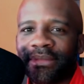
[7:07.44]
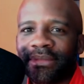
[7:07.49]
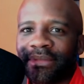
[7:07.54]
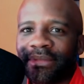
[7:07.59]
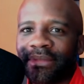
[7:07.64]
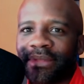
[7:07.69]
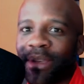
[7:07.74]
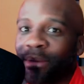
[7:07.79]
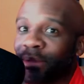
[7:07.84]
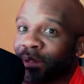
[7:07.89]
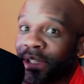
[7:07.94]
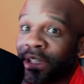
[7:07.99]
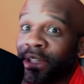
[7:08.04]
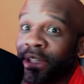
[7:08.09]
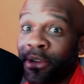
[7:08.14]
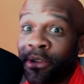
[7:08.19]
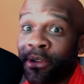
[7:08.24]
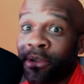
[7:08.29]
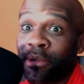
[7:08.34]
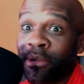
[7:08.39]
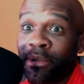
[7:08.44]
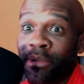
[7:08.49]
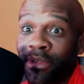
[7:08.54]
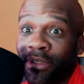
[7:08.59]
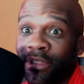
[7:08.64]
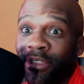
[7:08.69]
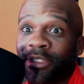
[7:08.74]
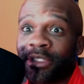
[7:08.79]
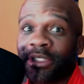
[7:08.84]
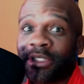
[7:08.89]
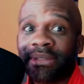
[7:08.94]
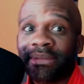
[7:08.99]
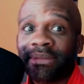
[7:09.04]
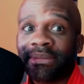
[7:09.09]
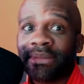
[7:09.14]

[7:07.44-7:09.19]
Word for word: He was in the news.